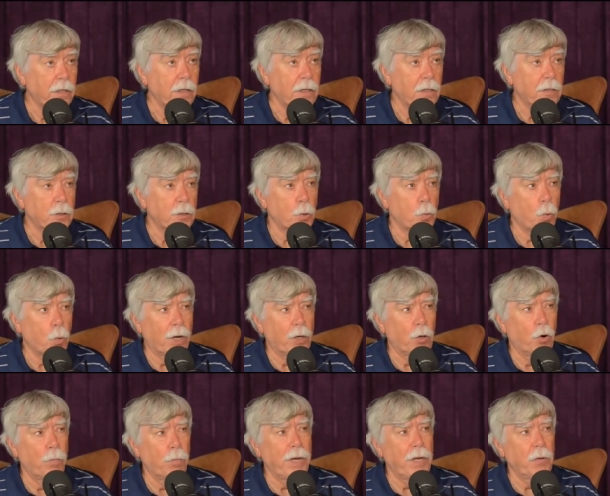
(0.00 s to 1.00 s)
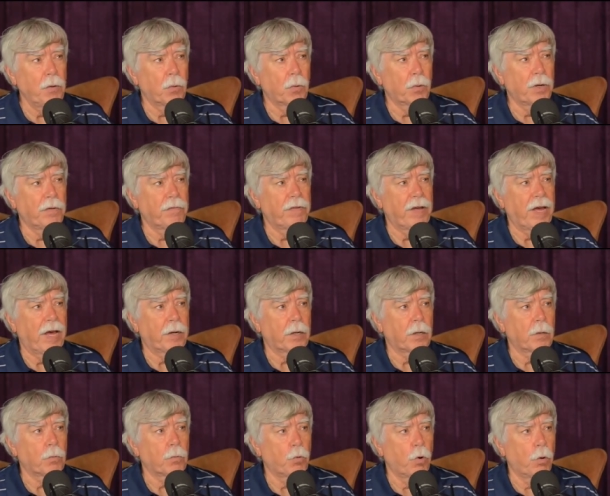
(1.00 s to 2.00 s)
is it Wyoming or
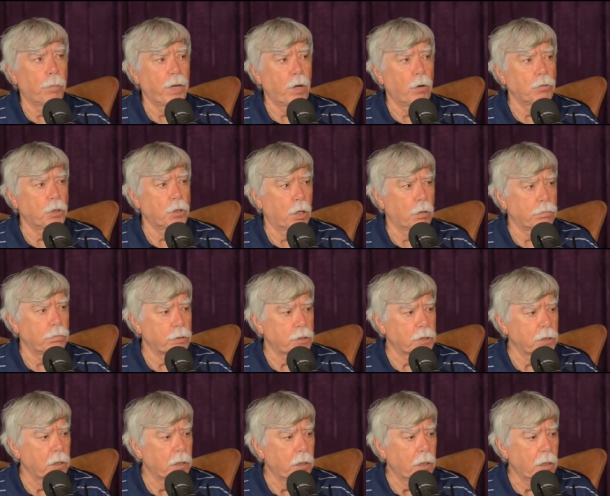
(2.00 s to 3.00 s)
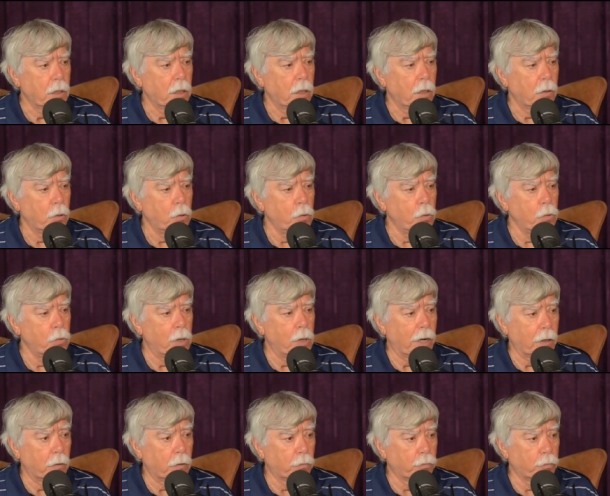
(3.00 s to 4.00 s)
Nevada, Romeo Dubbs, hmm. who had
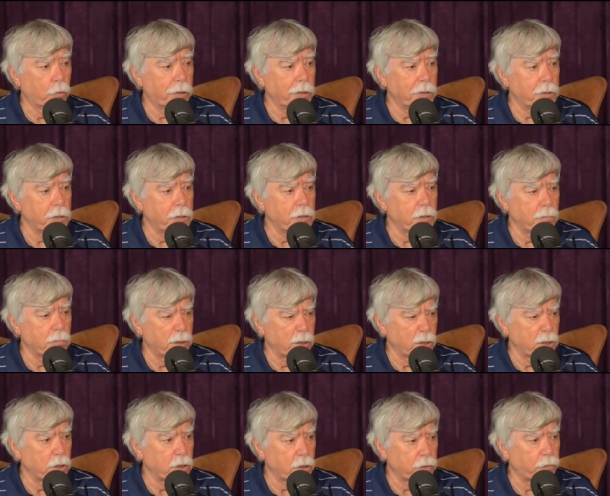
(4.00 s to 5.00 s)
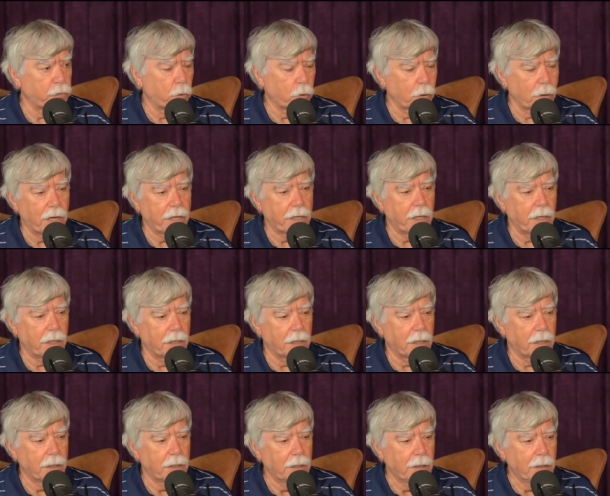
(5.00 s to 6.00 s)
a good rookie season, big six four lanky
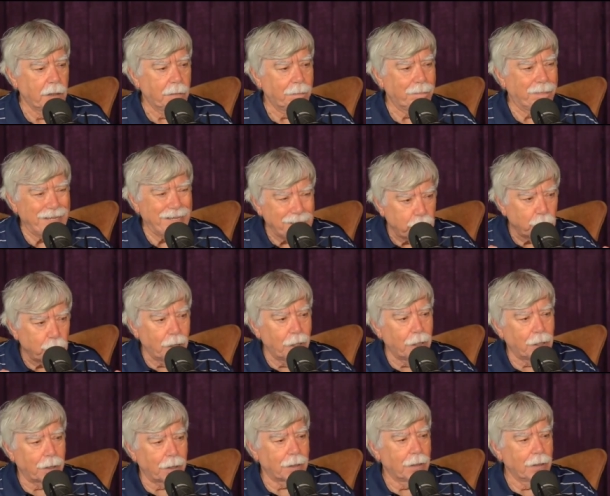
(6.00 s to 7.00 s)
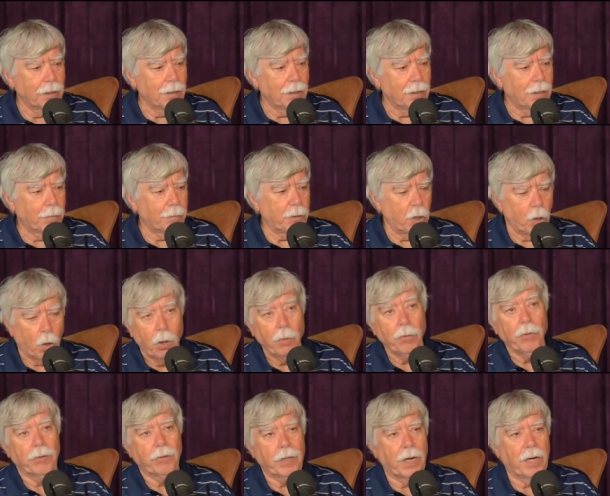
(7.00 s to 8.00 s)
guy, but he's young. I mean, all
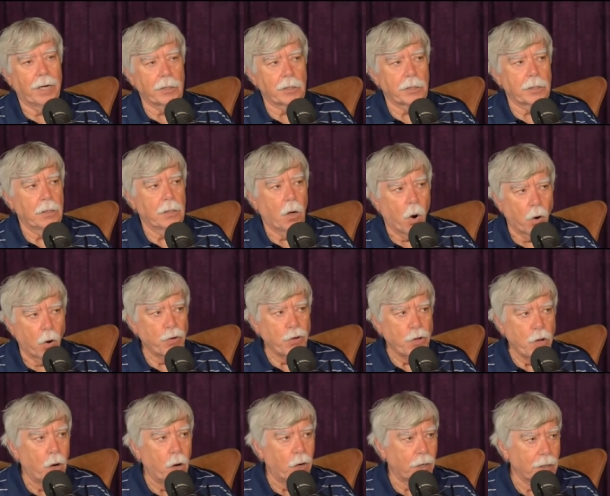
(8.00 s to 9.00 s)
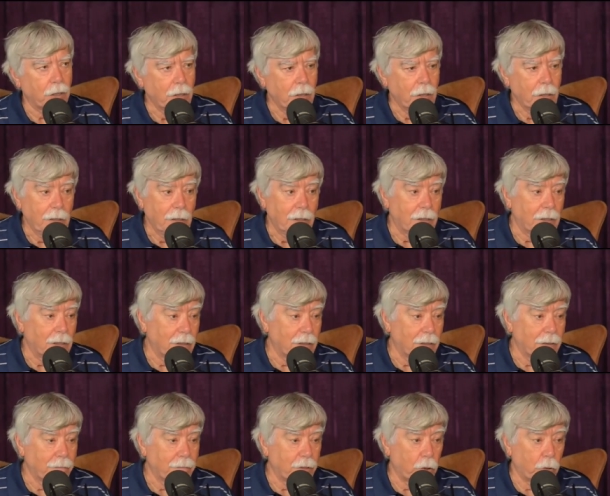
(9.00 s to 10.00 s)
their guys are young.
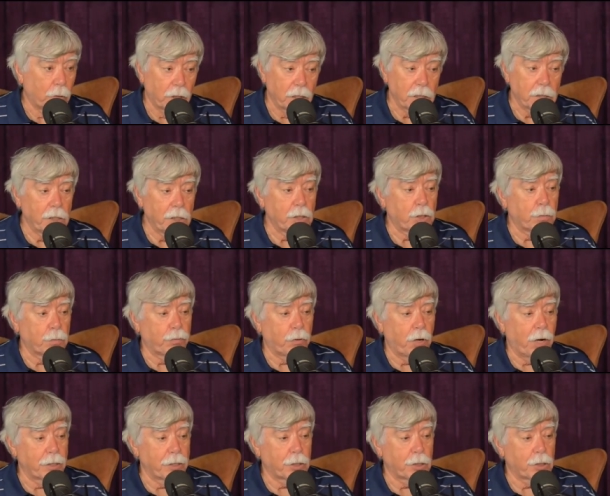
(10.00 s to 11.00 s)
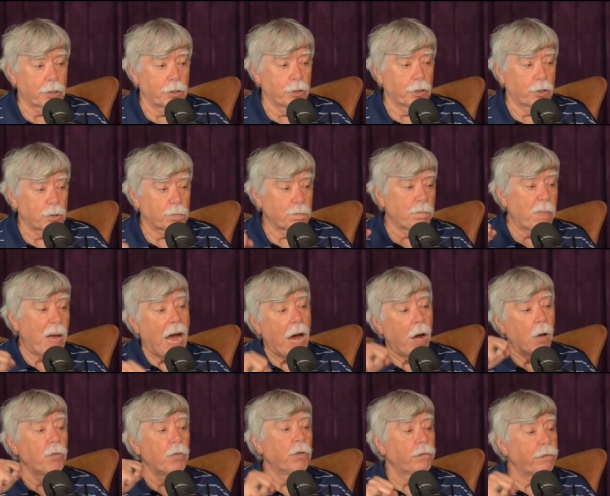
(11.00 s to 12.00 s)
Uh, you know, unless they surprise us and just
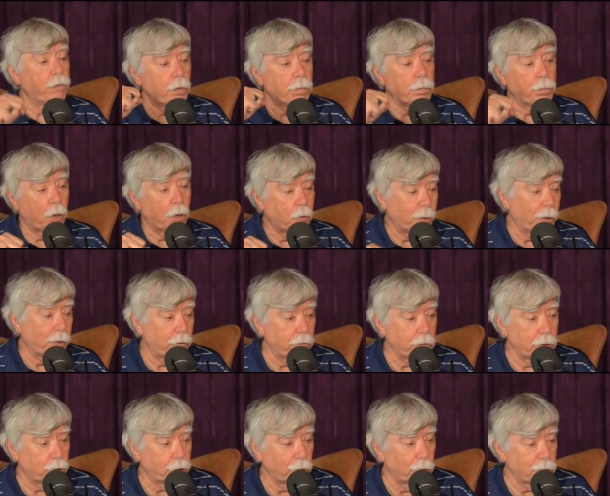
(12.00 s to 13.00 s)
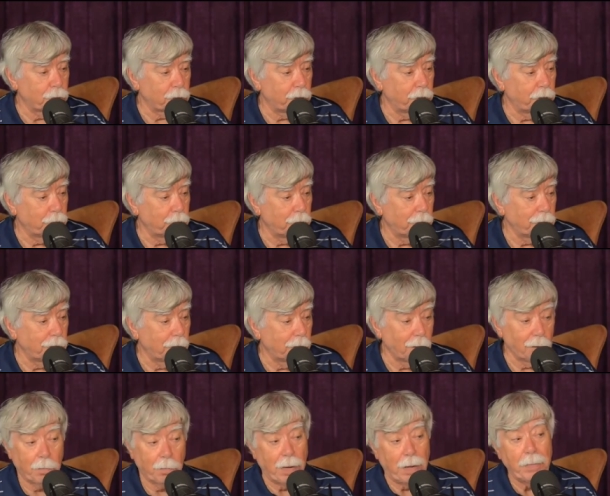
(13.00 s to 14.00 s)
pound the football with Aaron Jones and A J
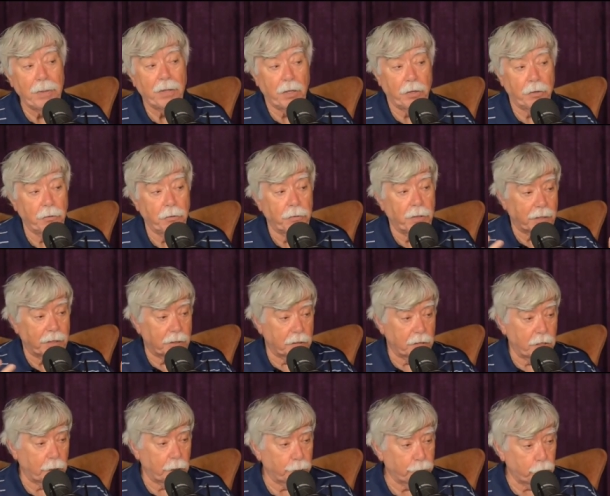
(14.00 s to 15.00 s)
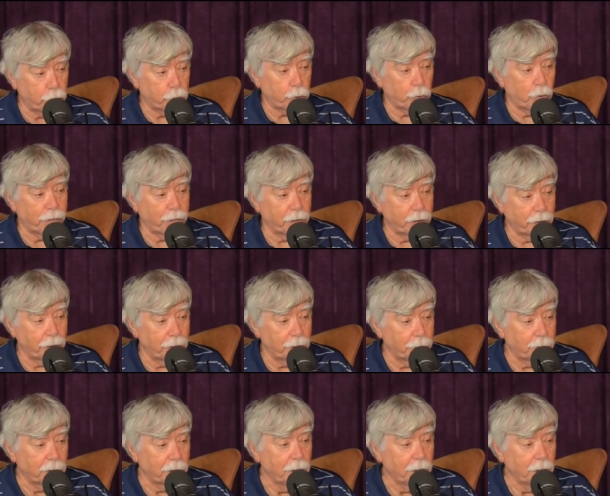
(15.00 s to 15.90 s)
Dillon, and maybe they do that to take the pressure off the kid, but